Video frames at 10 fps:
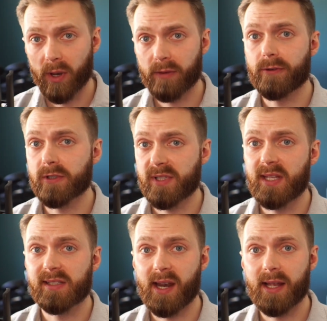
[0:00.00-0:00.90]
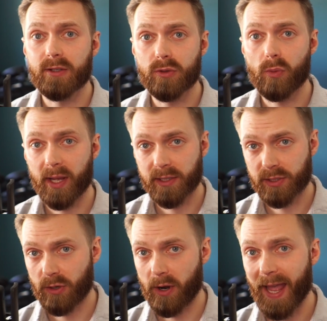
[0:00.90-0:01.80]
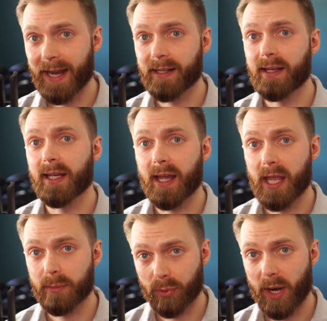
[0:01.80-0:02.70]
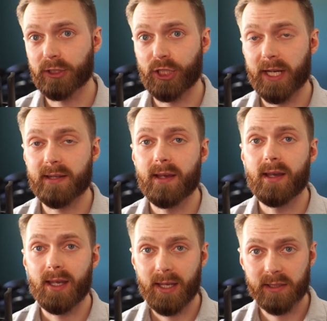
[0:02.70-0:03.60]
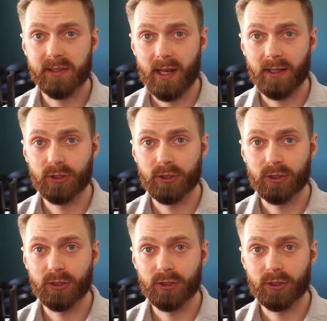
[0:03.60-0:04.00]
One of the first things that I do when I start editing a project is